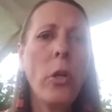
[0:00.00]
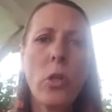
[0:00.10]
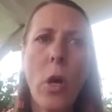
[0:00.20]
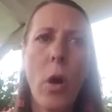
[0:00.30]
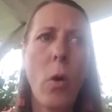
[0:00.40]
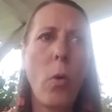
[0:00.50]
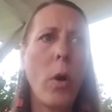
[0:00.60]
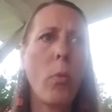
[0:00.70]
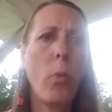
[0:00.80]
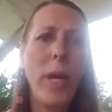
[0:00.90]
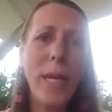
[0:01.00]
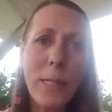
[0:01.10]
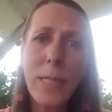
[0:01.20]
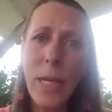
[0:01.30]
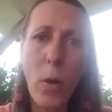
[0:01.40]
So we
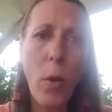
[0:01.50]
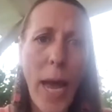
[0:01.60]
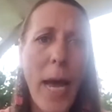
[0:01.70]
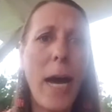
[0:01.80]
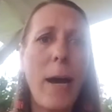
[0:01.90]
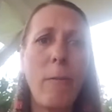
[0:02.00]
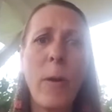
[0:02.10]
still have